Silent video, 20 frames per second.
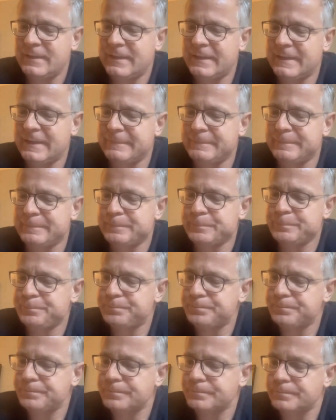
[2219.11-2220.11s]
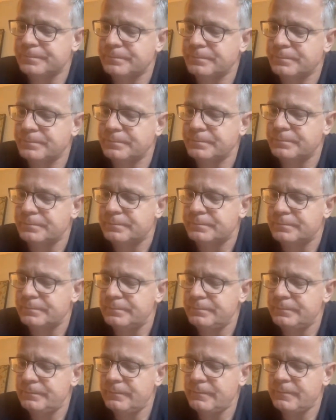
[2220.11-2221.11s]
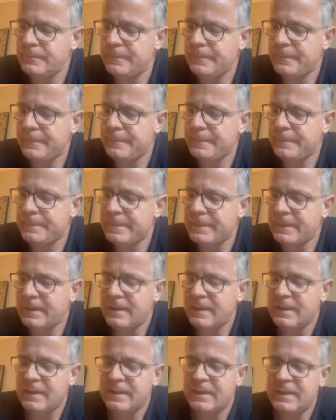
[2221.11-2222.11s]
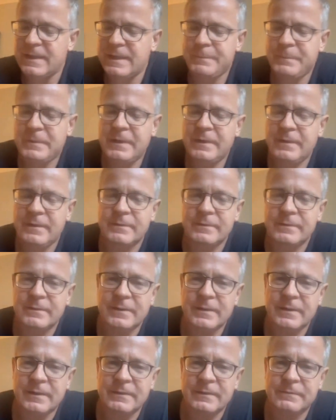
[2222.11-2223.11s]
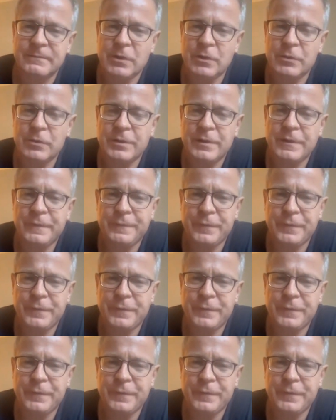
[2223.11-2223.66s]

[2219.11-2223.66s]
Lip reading: Let me go to the